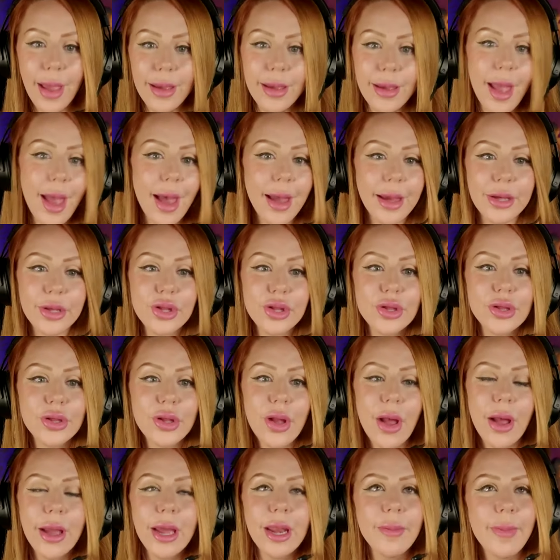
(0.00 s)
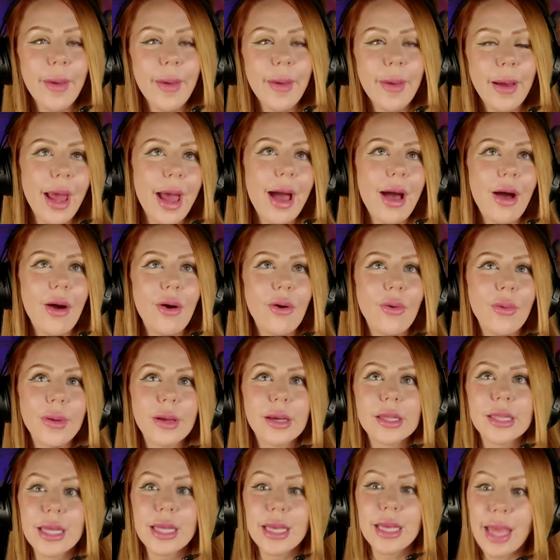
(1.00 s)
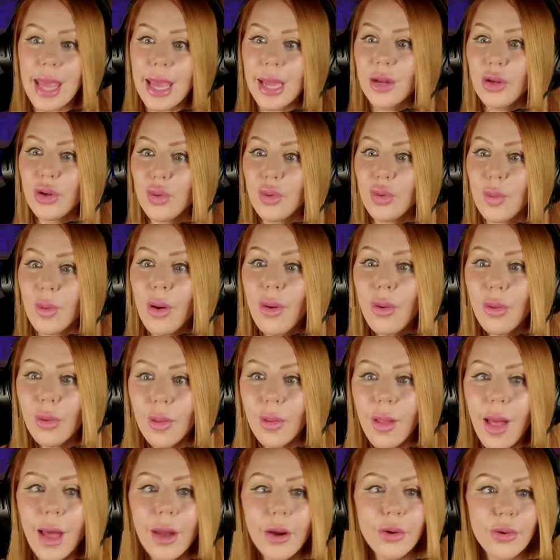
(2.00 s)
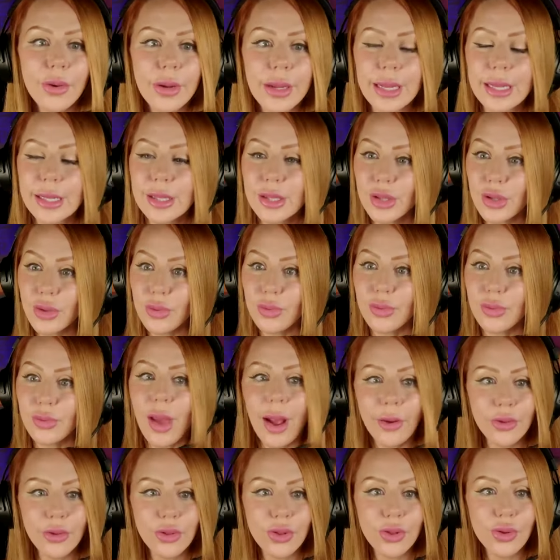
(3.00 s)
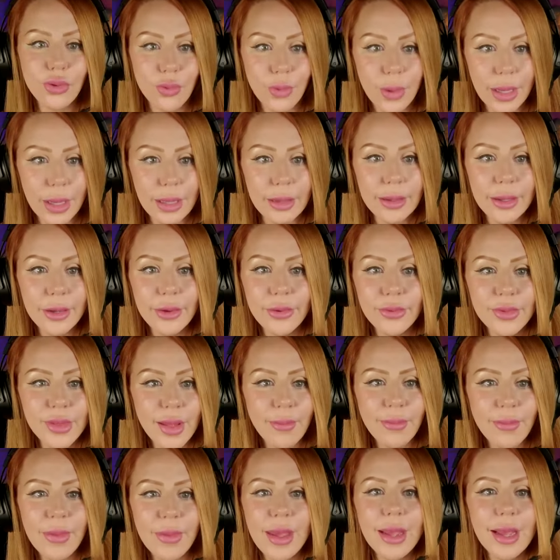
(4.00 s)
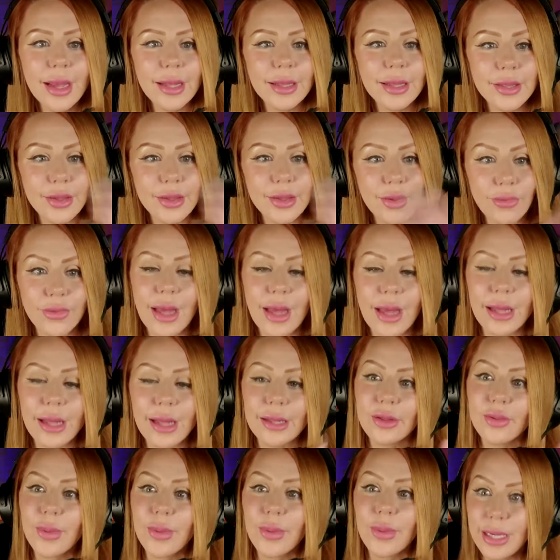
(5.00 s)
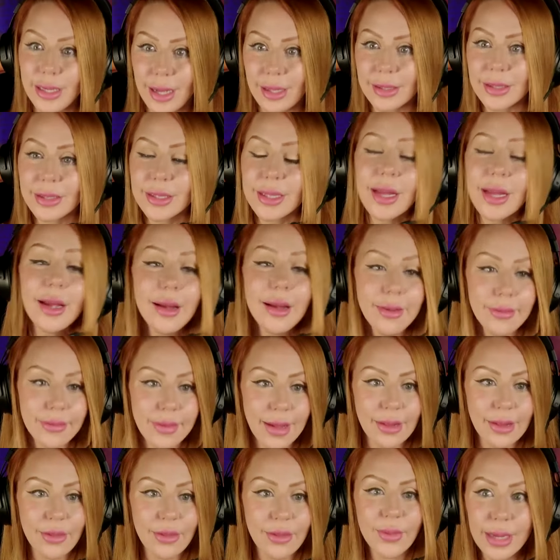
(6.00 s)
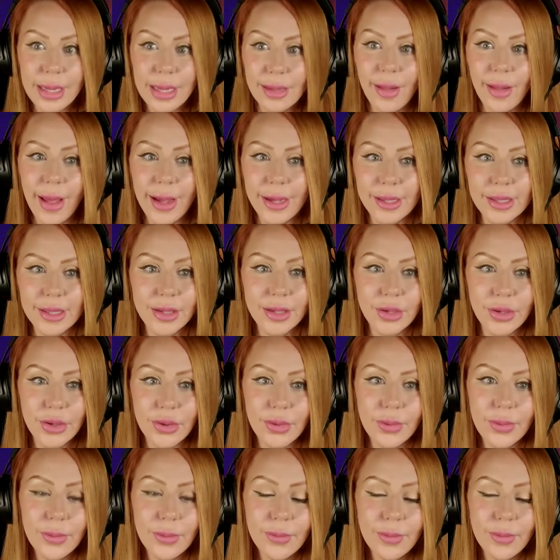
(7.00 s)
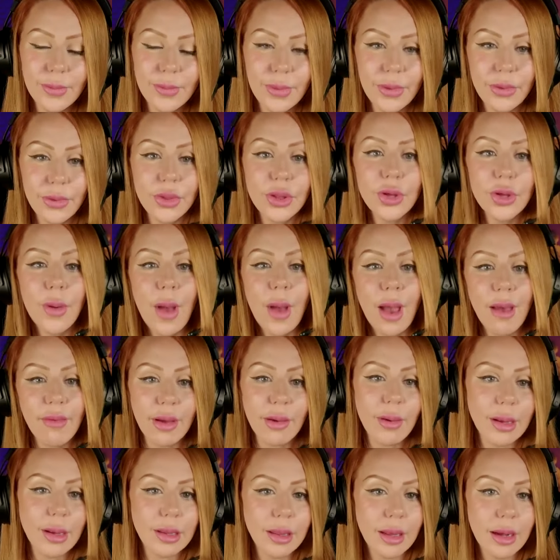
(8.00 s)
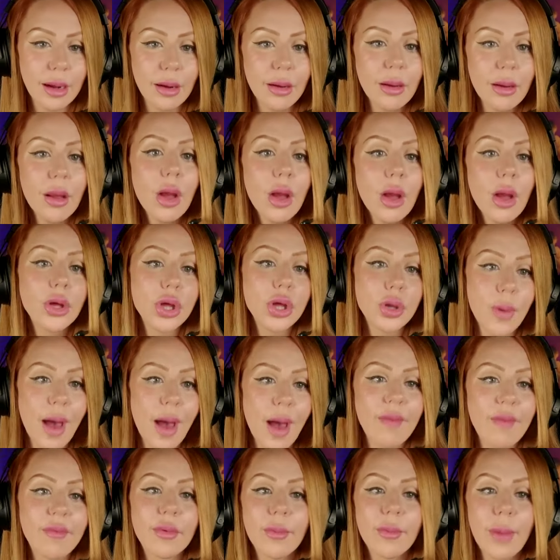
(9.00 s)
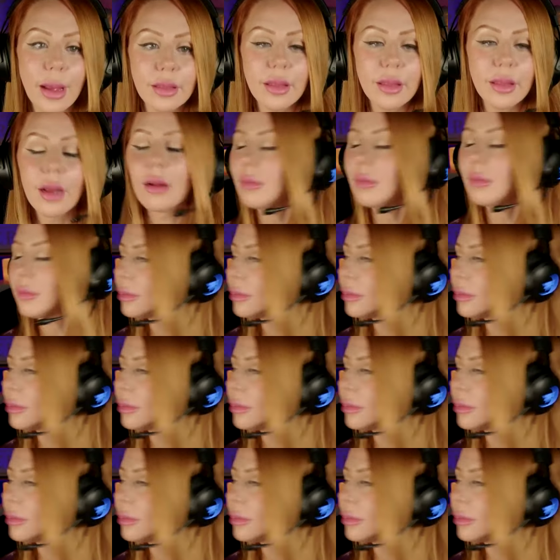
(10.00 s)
Yeah, he's just talking about how, because he can't do a whole lot, or he gets too tired too quickly or something. And so that's what he does. That's what he likes to do. Do you have that right there? You have it right there.